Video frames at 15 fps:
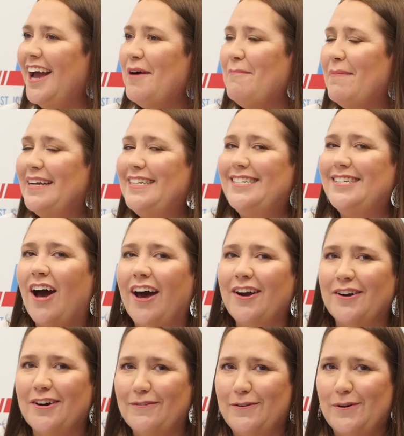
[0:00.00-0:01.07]
my
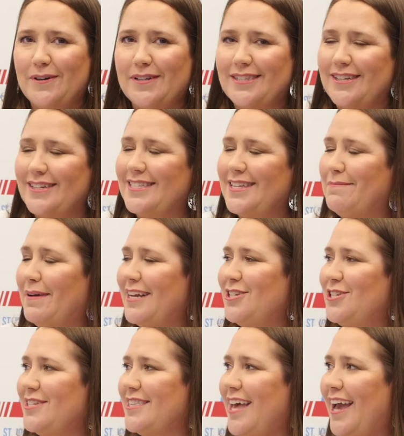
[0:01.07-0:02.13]
daughter, of course, looks at me
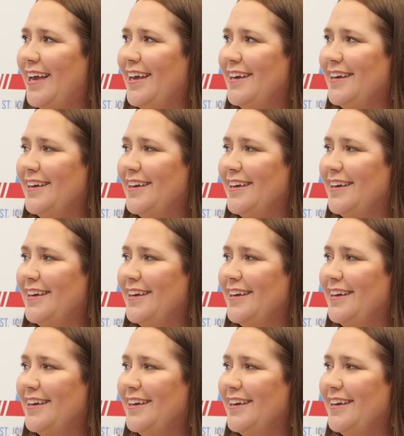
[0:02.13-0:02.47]
and she's like,